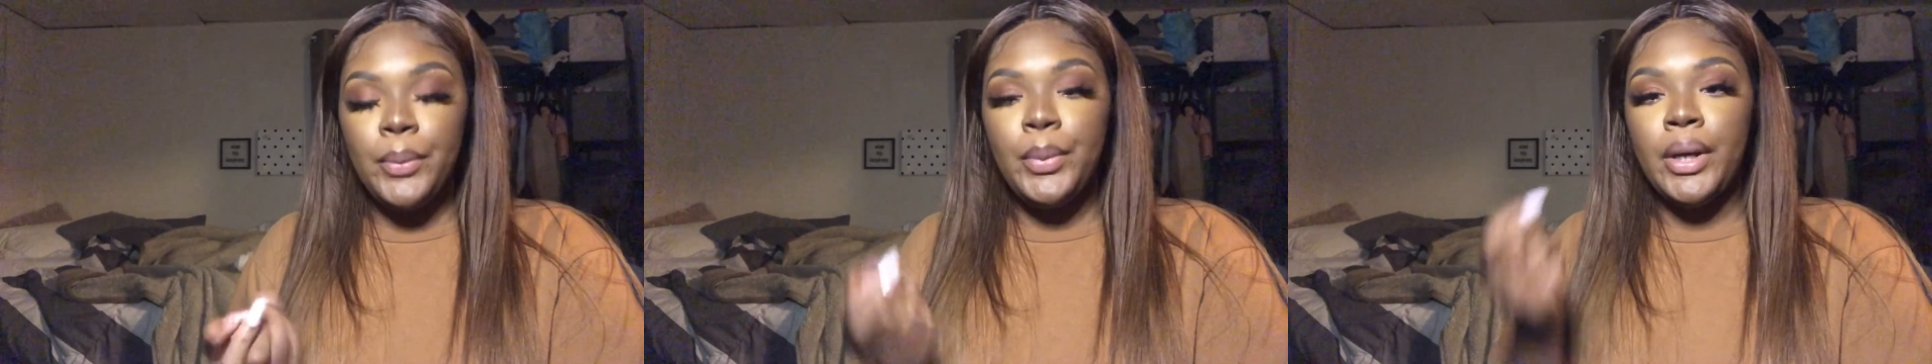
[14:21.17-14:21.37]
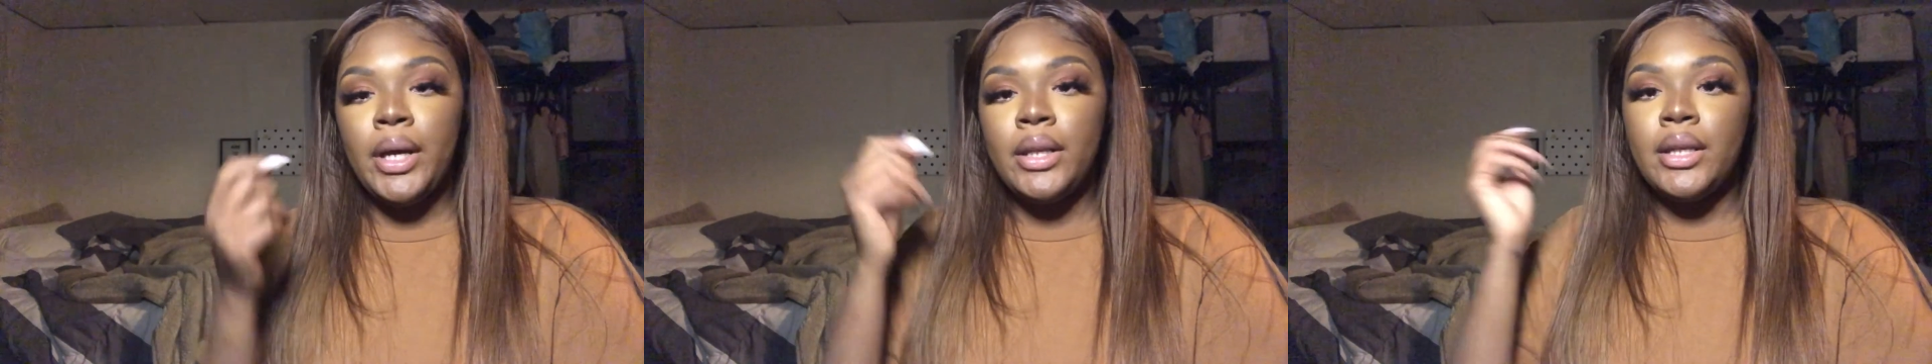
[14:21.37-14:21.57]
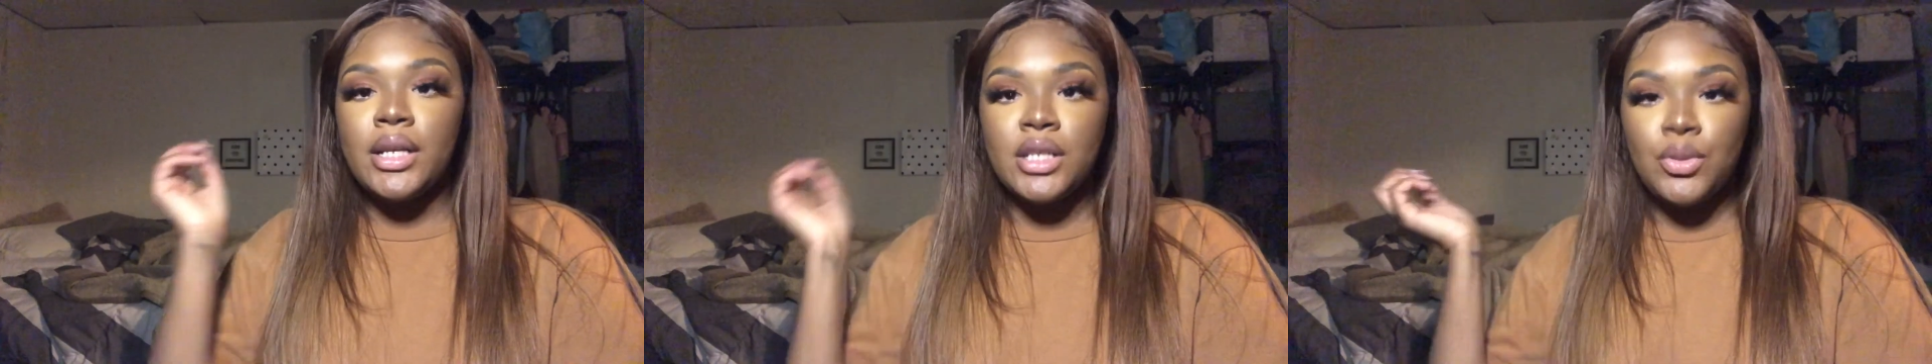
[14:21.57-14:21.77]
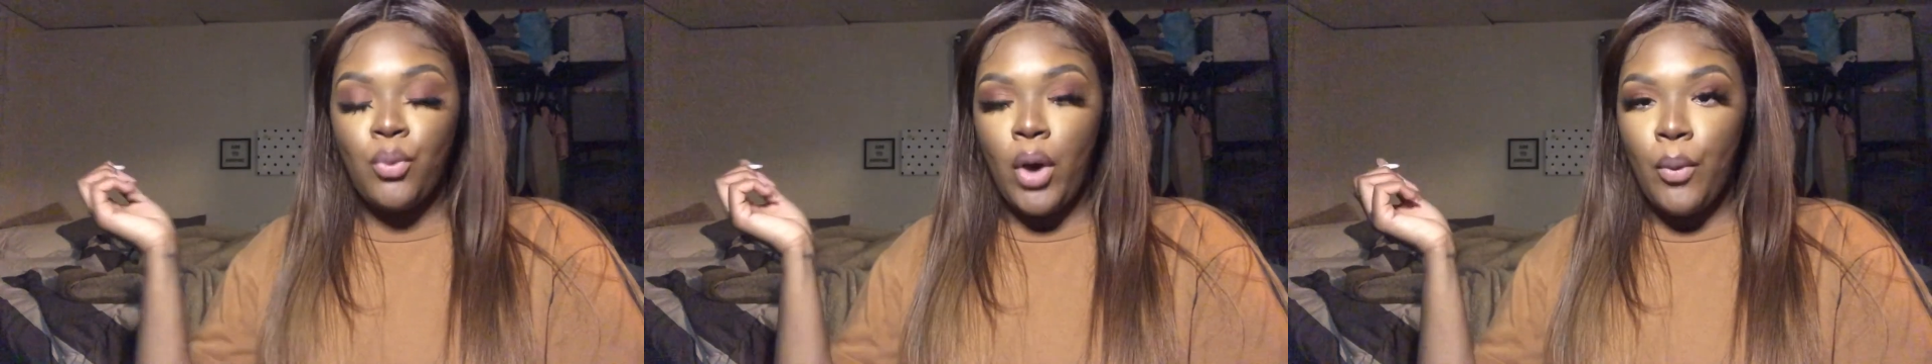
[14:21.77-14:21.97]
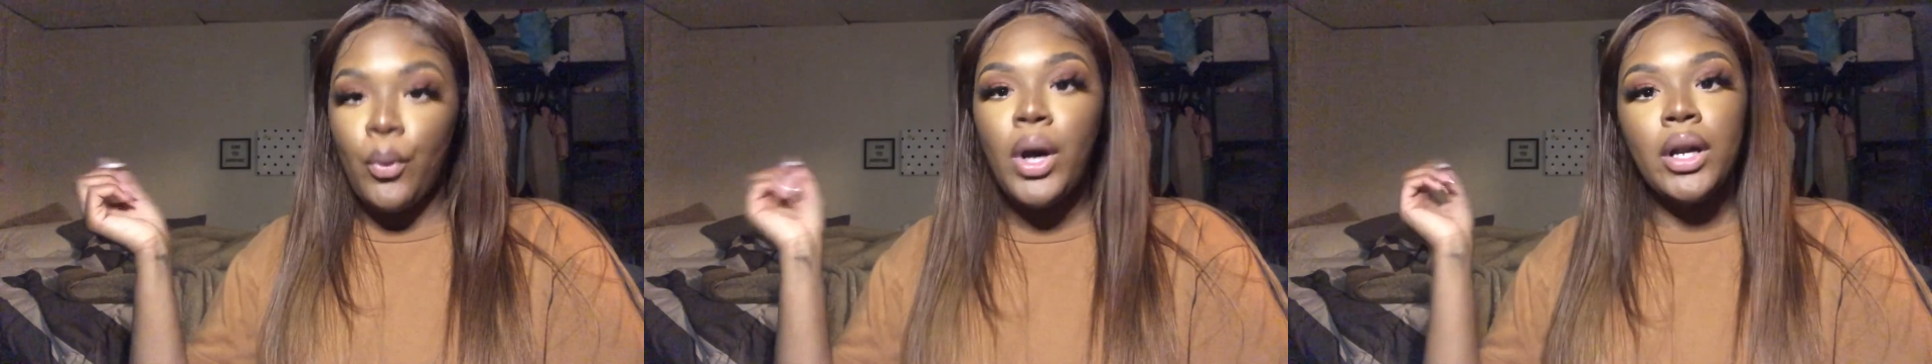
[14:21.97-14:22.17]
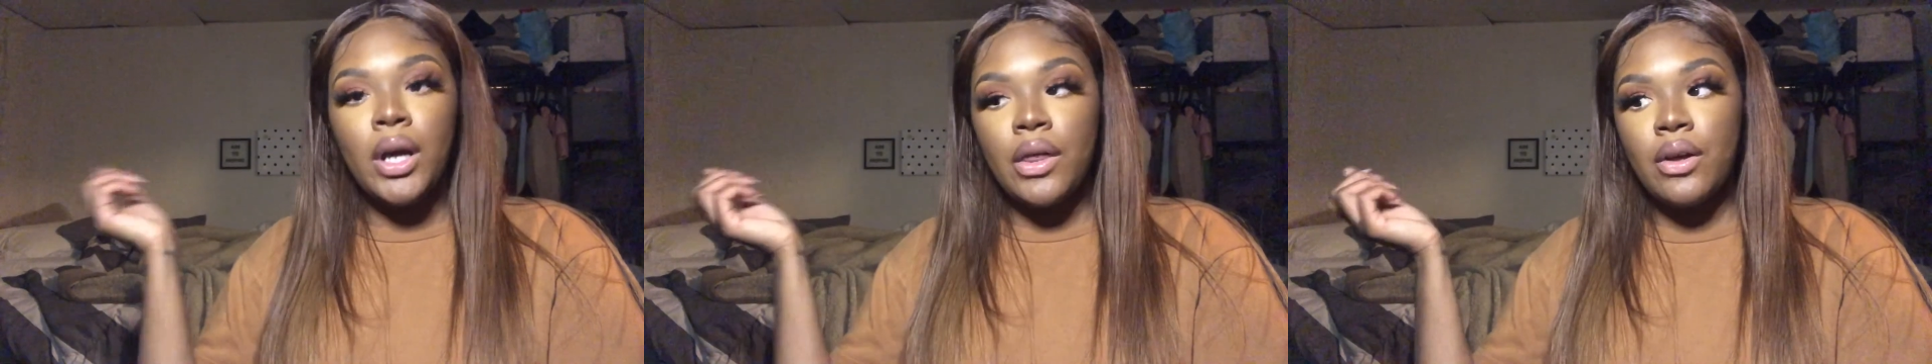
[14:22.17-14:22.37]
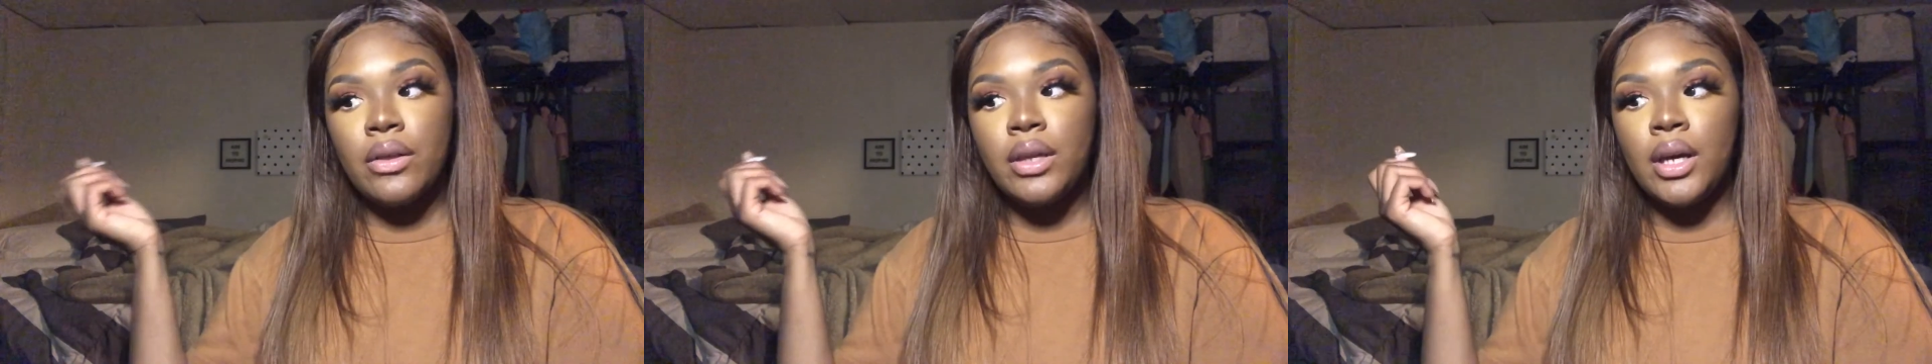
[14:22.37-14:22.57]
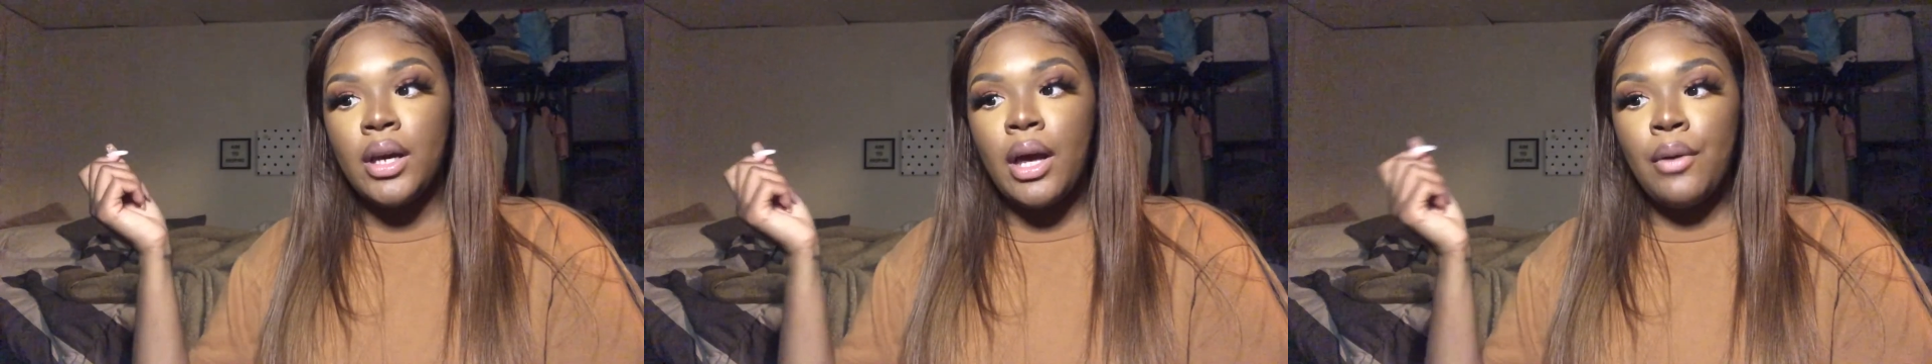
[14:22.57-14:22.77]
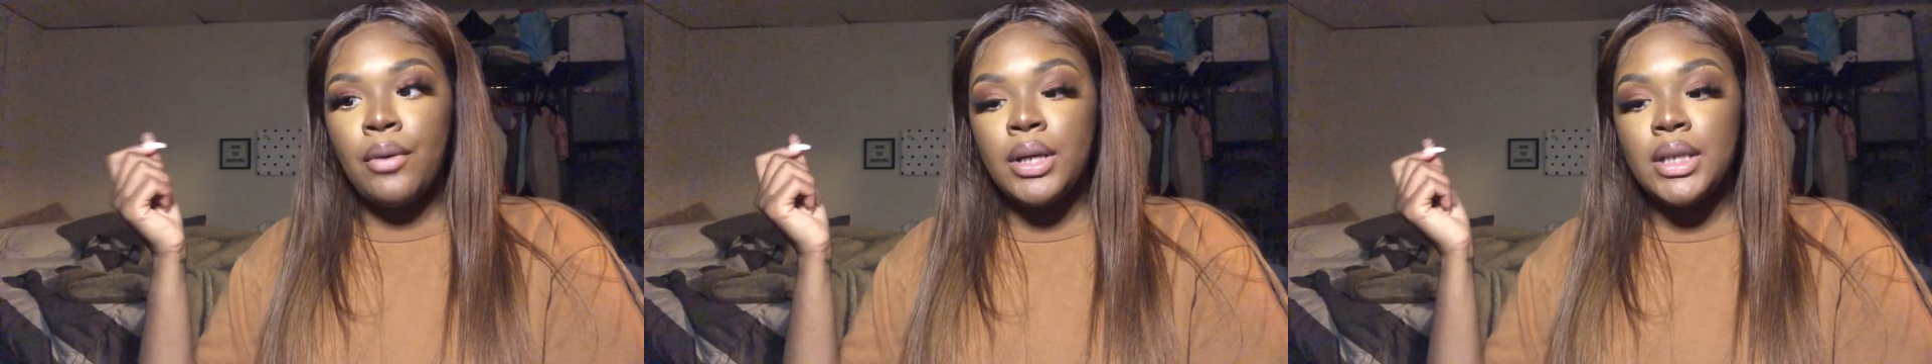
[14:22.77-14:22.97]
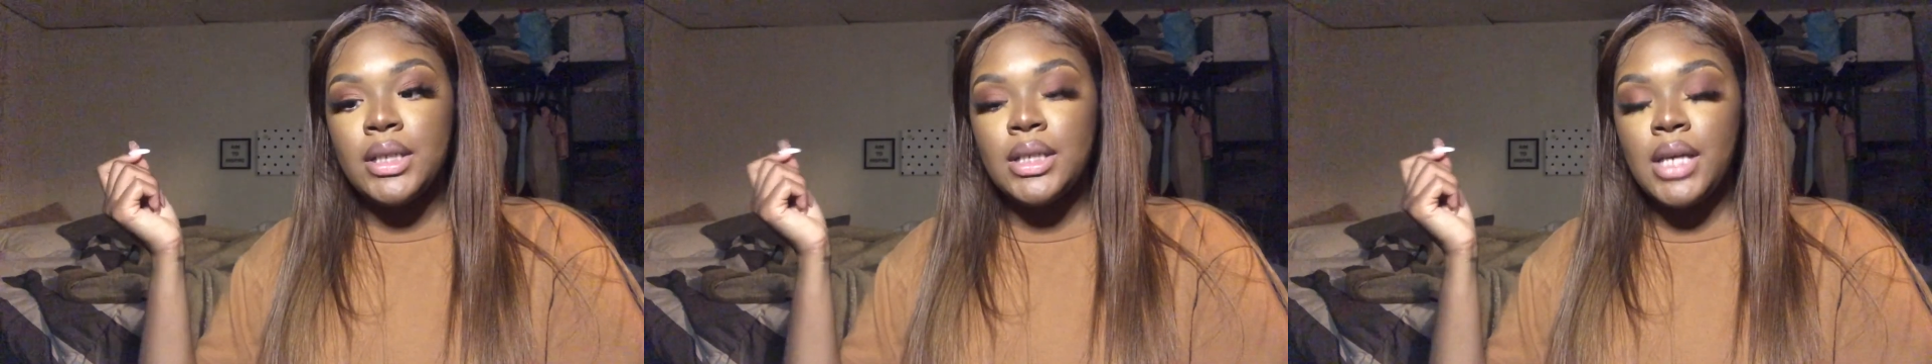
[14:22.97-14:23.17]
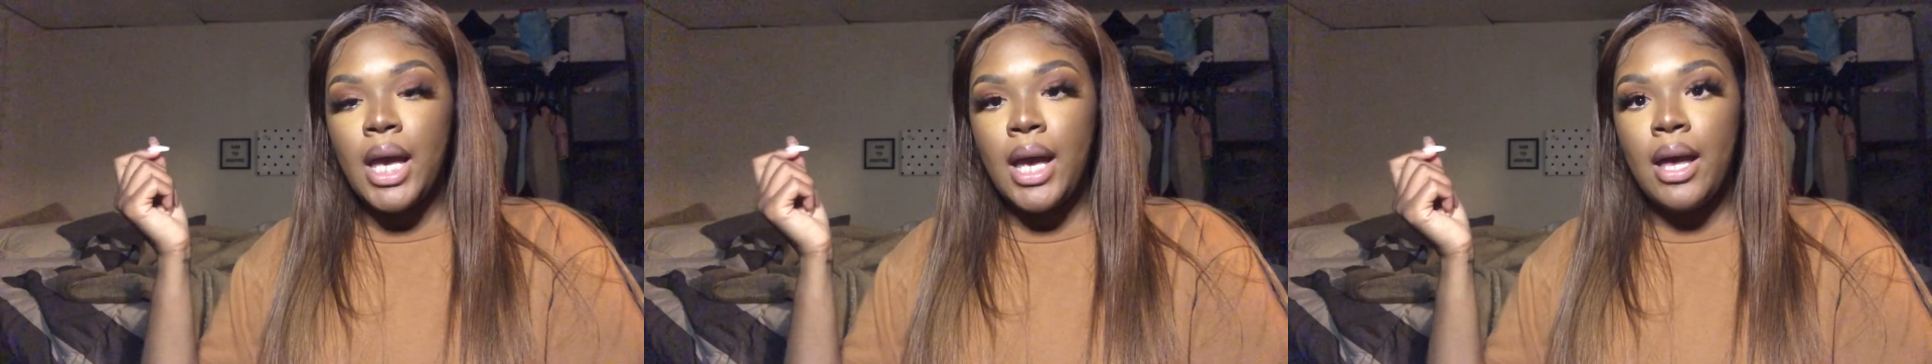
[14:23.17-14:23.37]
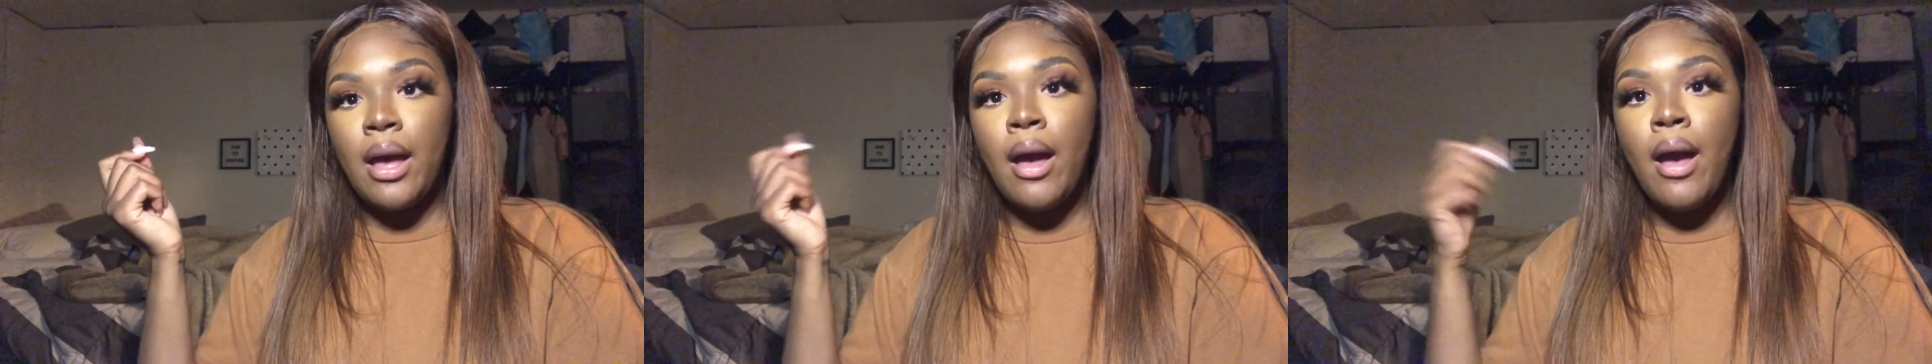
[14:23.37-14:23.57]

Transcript: but that's another thing I wanted to say.